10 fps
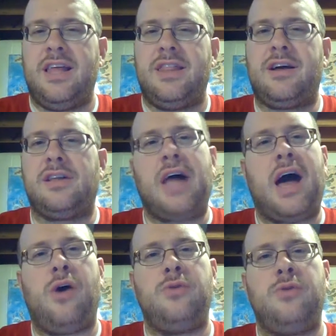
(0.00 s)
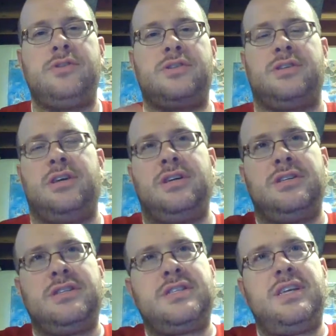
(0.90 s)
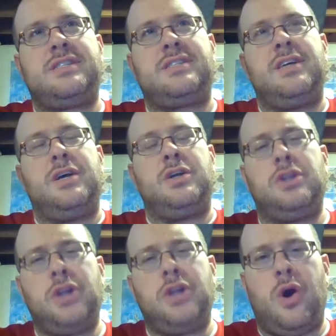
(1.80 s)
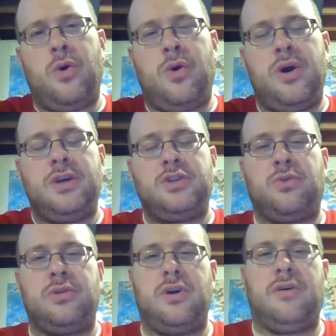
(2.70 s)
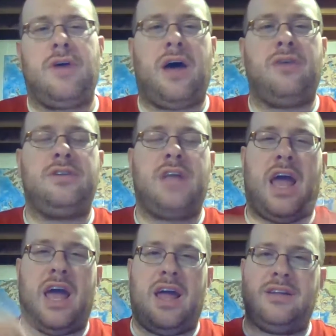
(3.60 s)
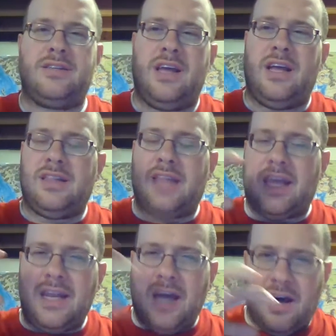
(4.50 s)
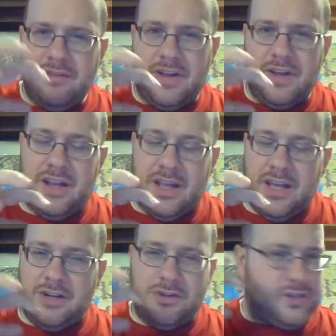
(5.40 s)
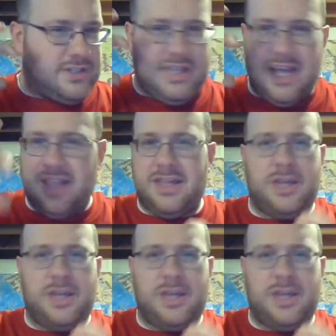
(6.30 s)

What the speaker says: The clouds sit low toward the ground and, like an oven, just let the